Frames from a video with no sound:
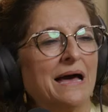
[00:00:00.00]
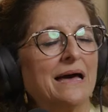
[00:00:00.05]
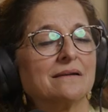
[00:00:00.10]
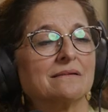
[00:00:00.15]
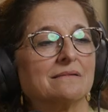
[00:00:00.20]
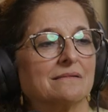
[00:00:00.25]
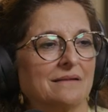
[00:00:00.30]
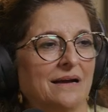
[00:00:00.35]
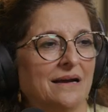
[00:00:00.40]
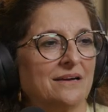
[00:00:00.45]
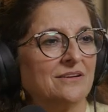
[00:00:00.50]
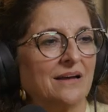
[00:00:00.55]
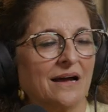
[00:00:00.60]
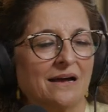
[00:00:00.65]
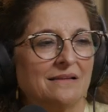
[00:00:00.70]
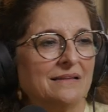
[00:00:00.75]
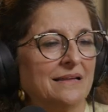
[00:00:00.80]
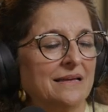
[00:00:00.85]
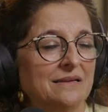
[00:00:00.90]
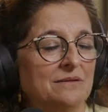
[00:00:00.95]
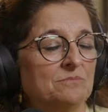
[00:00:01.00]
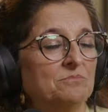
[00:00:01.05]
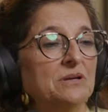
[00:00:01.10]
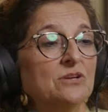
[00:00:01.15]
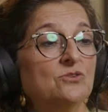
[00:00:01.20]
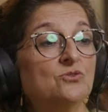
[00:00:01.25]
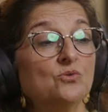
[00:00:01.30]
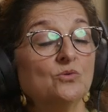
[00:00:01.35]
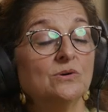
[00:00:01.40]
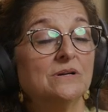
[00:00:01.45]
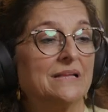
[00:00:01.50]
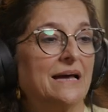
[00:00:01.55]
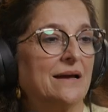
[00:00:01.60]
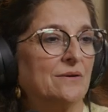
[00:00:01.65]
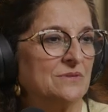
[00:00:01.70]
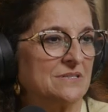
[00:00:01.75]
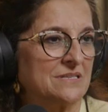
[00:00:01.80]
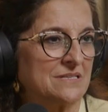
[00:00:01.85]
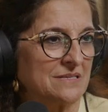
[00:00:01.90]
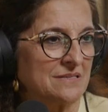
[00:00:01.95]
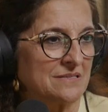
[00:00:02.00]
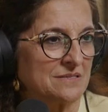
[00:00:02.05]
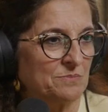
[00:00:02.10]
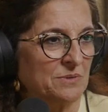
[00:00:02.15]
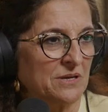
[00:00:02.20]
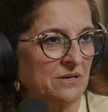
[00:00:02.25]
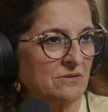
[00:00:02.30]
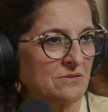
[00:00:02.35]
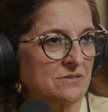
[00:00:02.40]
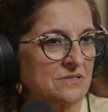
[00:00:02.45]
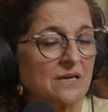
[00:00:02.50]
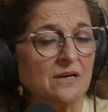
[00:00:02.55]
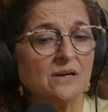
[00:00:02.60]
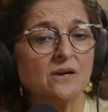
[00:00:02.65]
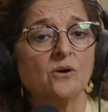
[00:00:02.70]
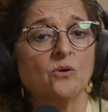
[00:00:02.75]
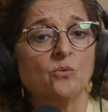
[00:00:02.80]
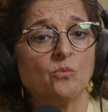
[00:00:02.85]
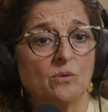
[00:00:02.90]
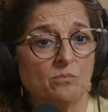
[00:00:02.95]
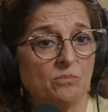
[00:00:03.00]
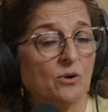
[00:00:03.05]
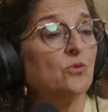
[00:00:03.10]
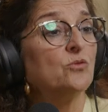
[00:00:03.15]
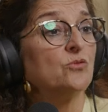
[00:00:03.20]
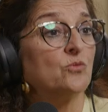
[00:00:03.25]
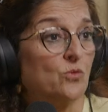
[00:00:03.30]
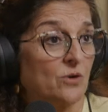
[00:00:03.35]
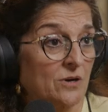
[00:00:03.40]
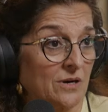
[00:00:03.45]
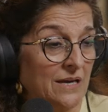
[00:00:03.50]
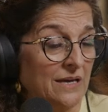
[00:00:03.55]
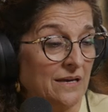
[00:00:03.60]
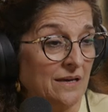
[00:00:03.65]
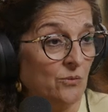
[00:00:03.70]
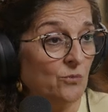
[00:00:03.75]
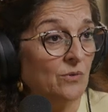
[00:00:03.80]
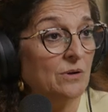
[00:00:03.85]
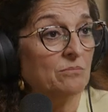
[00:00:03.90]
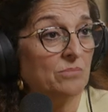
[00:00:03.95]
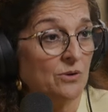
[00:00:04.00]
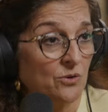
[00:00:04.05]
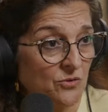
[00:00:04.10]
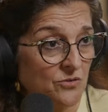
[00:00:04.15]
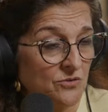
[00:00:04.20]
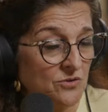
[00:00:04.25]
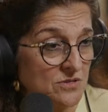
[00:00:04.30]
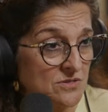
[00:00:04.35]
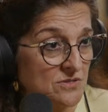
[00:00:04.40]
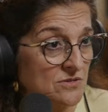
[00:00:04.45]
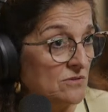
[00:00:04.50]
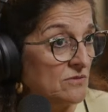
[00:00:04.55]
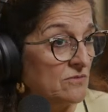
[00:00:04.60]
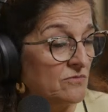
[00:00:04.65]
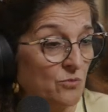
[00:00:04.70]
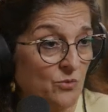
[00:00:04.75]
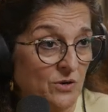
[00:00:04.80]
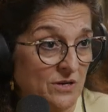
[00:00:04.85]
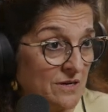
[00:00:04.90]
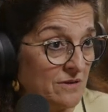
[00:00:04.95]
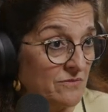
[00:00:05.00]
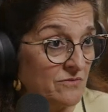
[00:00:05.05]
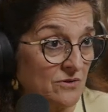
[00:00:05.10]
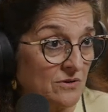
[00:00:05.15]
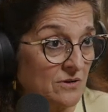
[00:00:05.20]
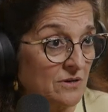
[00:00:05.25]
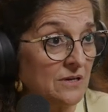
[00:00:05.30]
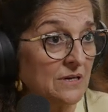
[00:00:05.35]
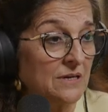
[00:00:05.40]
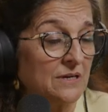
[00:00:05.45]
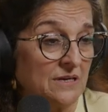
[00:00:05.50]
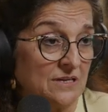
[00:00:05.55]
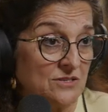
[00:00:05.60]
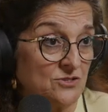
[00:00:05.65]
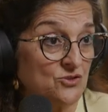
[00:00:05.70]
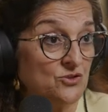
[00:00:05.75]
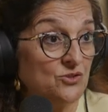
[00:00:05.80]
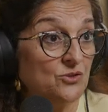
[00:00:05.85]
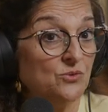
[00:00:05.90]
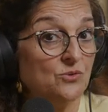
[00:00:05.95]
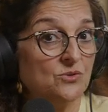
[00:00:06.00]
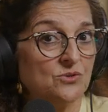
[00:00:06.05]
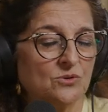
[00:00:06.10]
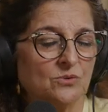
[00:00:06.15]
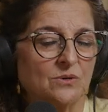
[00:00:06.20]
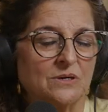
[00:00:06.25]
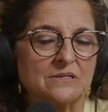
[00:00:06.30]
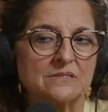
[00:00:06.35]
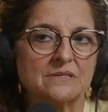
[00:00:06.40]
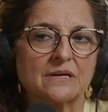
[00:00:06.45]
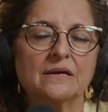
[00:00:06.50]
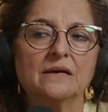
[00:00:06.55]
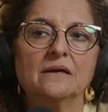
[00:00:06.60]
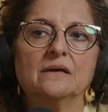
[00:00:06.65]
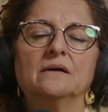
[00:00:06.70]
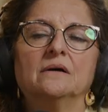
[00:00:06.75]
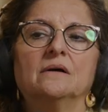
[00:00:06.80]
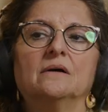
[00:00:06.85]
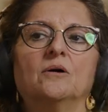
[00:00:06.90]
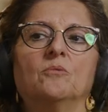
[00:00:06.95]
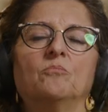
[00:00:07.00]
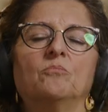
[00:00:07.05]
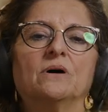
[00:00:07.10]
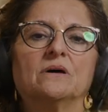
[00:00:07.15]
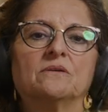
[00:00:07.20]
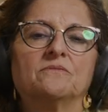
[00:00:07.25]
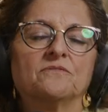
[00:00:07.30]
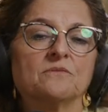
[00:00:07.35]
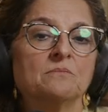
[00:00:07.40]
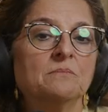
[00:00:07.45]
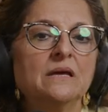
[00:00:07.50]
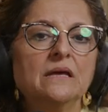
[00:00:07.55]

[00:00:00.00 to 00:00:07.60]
matter. I, I, let it be two allowances because we're both working. We both deserve whatever is due to us. But for